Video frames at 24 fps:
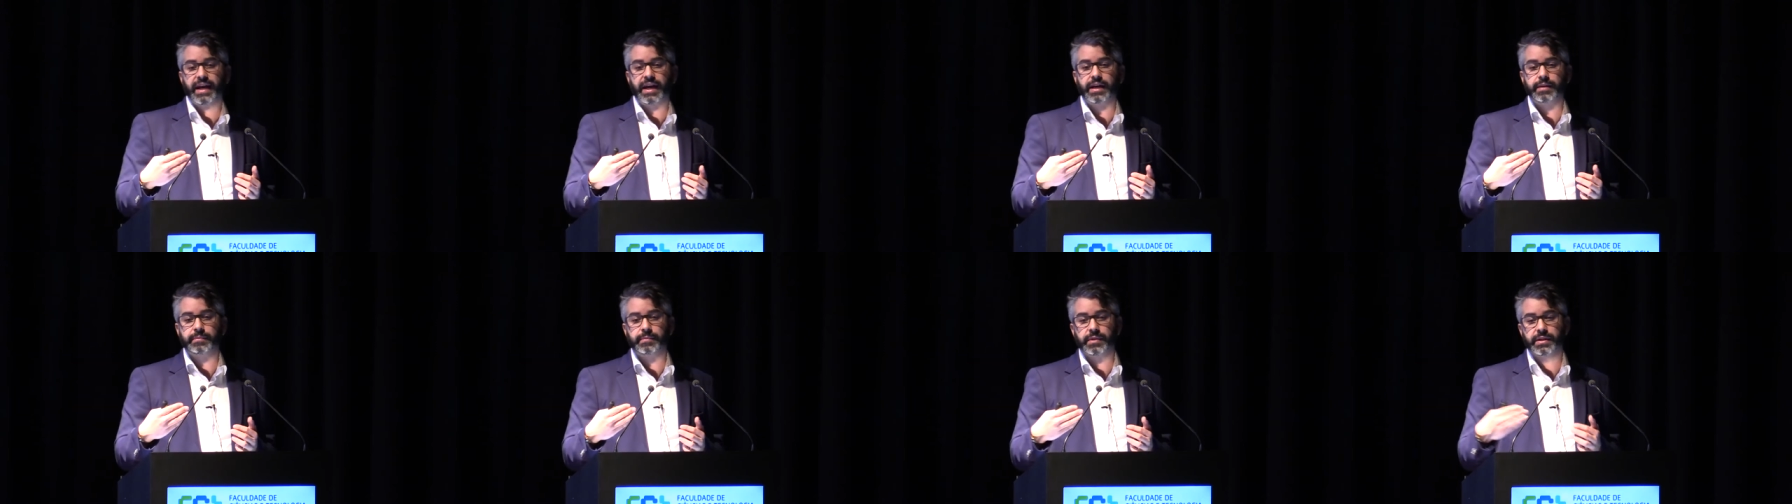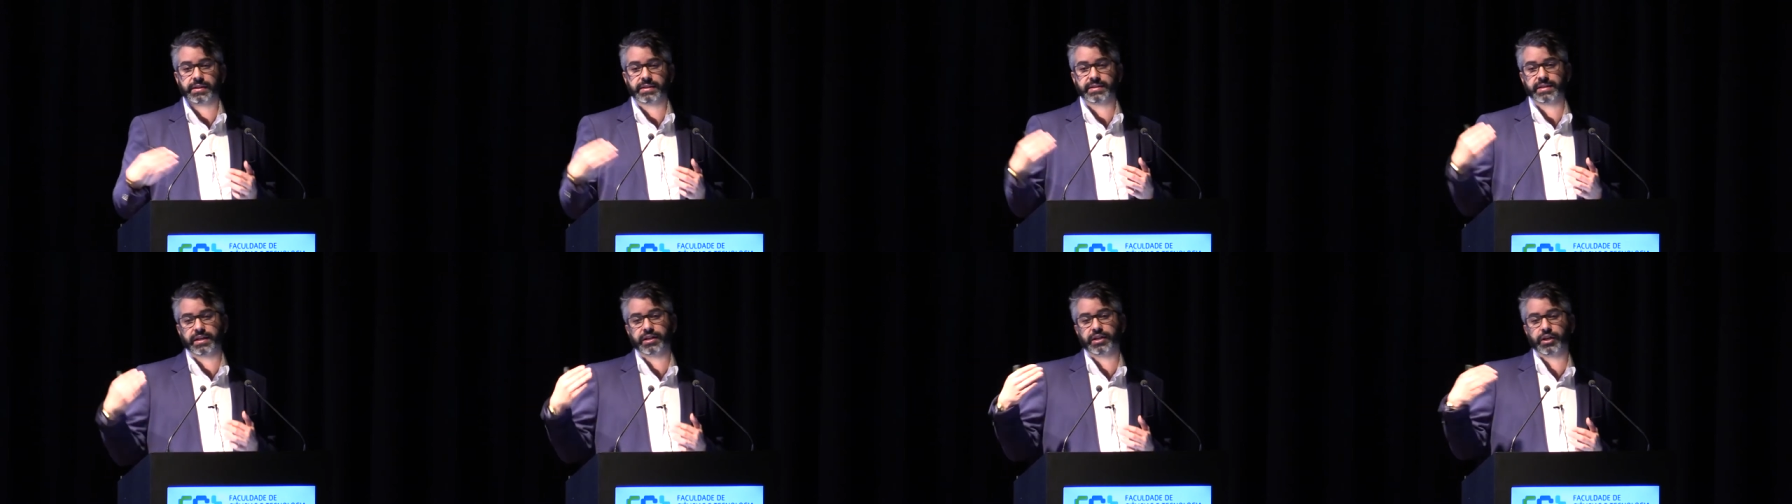
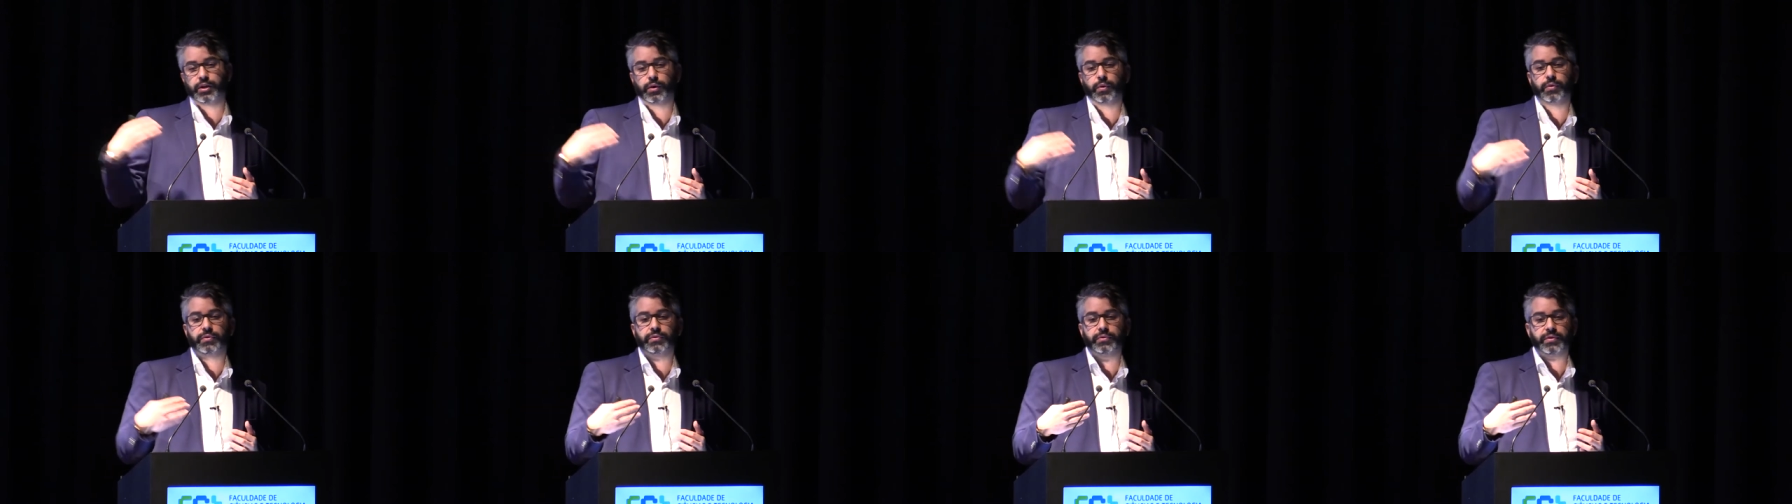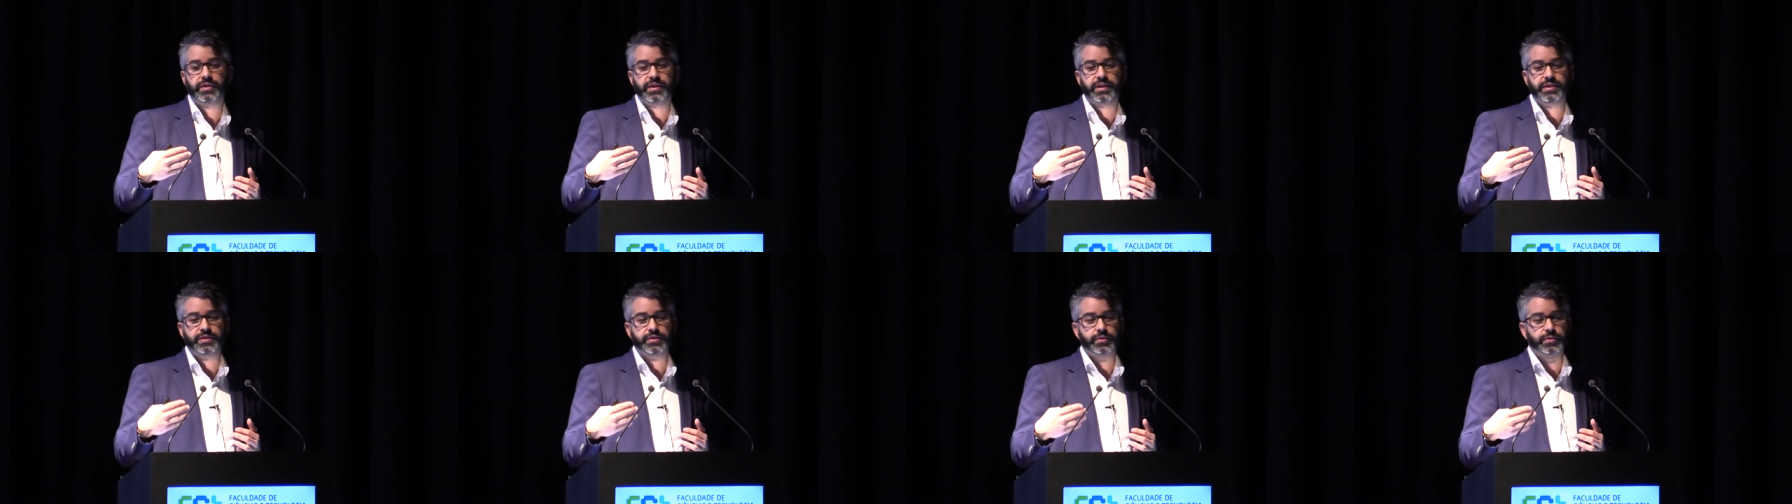animals and they go through
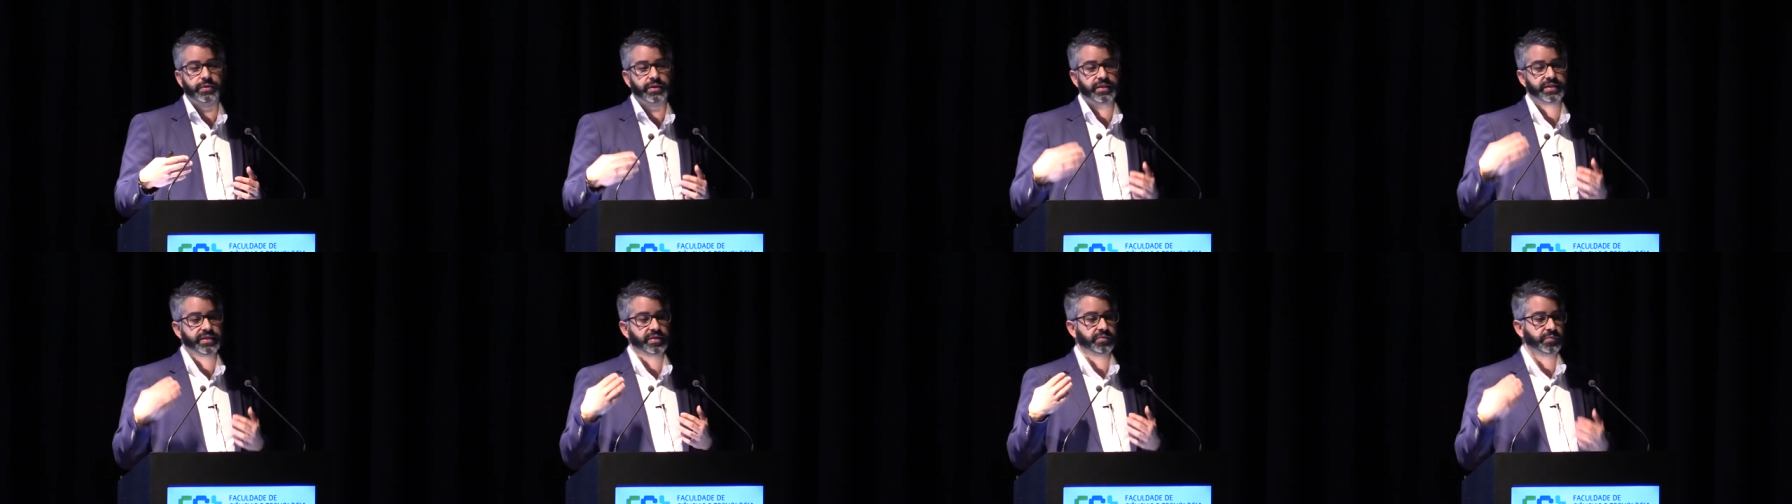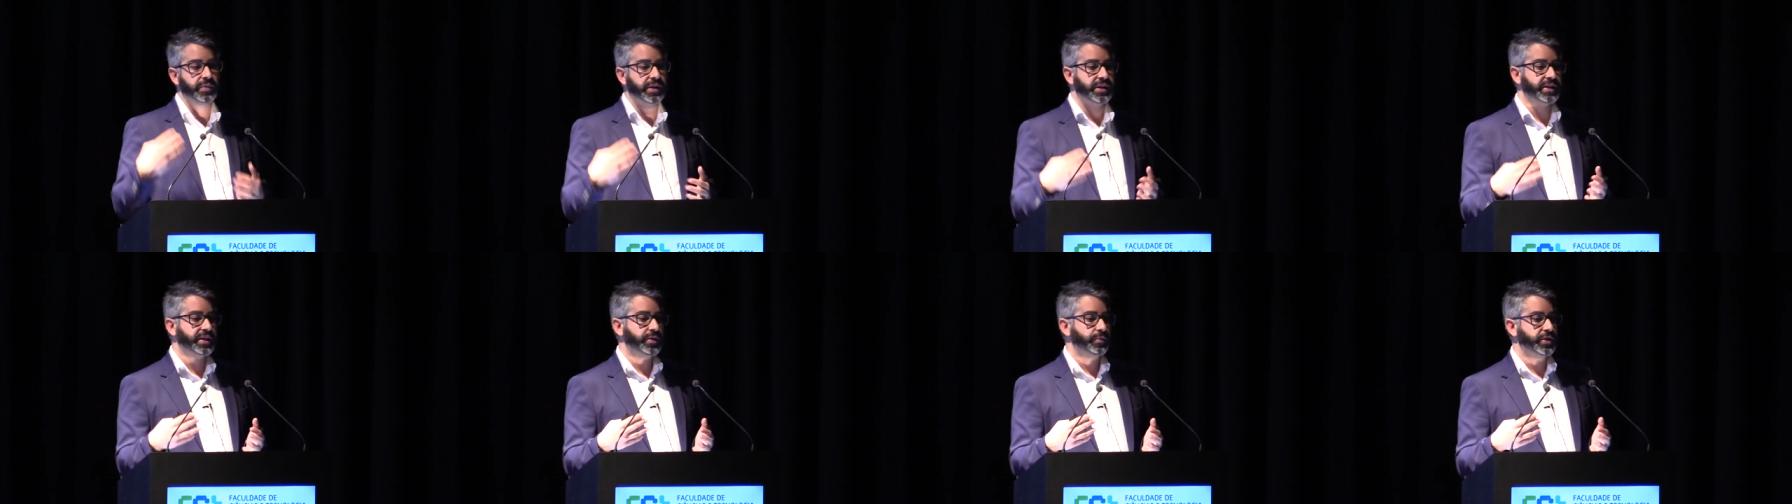the Azores, and
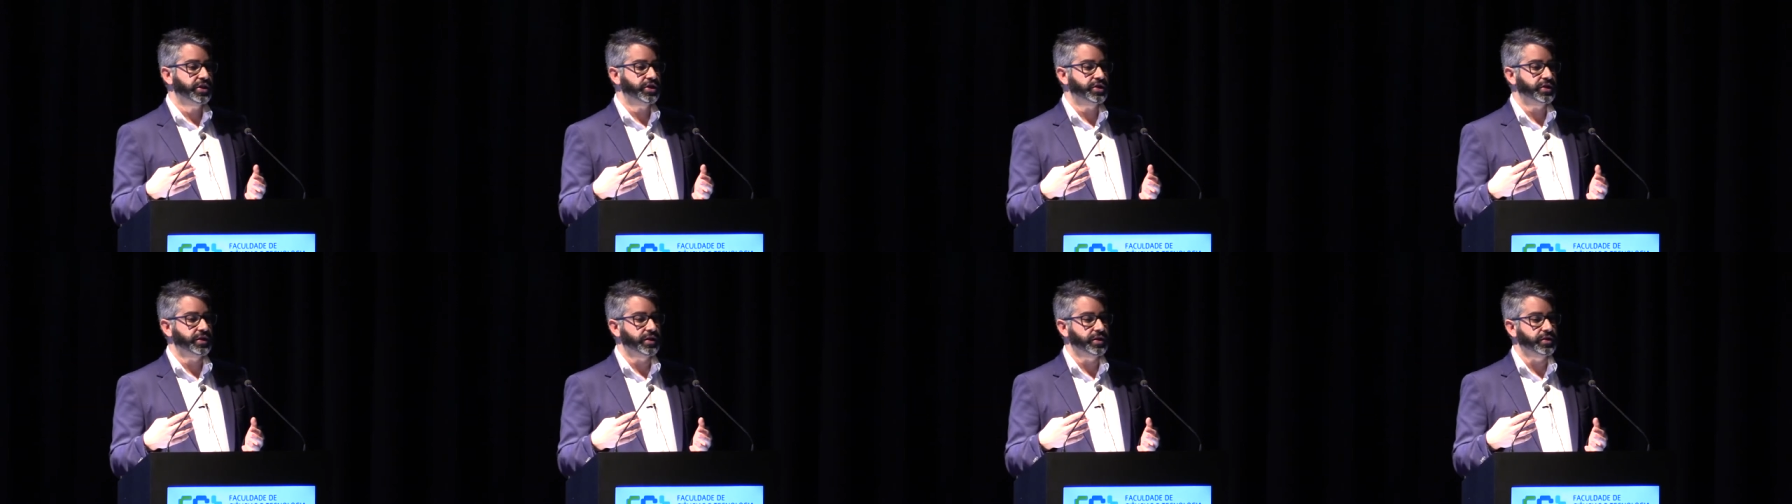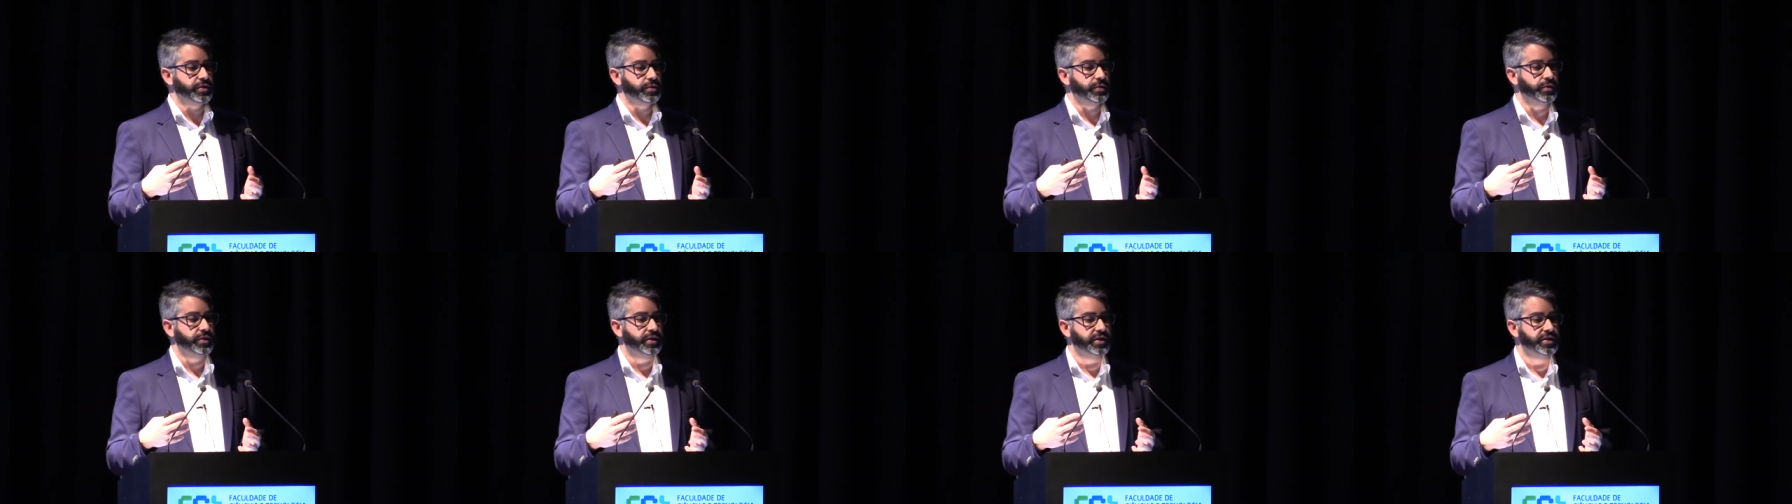when they reach the
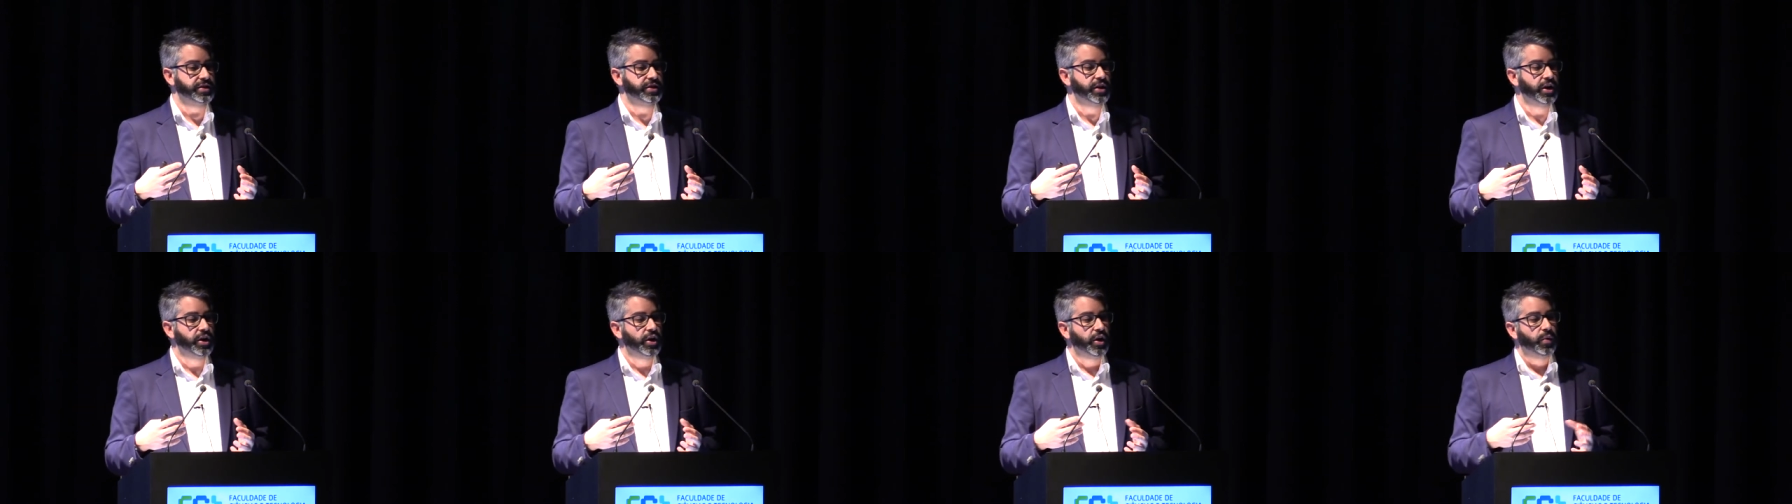Azores,